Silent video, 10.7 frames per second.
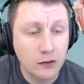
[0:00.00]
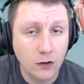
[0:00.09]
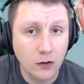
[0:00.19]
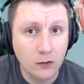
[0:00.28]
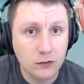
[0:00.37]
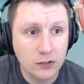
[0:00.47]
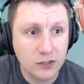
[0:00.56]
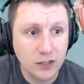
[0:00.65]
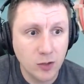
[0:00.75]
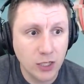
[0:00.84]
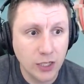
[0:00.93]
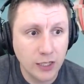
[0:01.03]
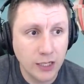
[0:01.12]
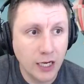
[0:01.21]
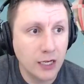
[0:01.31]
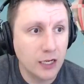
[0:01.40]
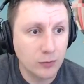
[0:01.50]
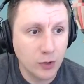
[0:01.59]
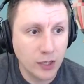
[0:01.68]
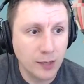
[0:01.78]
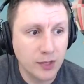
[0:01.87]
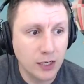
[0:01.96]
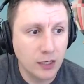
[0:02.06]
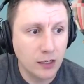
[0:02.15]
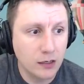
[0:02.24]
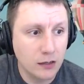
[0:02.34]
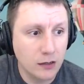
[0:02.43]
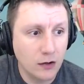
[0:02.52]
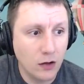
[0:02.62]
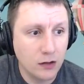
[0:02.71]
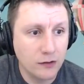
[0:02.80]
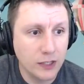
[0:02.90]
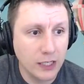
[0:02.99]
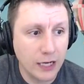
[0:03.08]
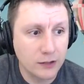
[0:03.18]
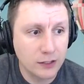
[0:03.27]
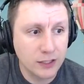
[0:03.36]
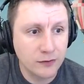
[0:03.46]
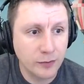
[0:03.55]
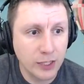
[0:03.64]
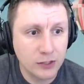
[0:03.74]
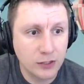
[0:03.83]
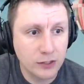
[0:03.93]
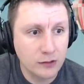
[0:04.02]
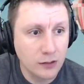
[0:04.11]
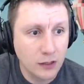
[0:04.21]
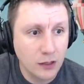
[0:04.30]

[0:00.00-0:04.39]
So just double clicking that, it'll bring up all of the address information.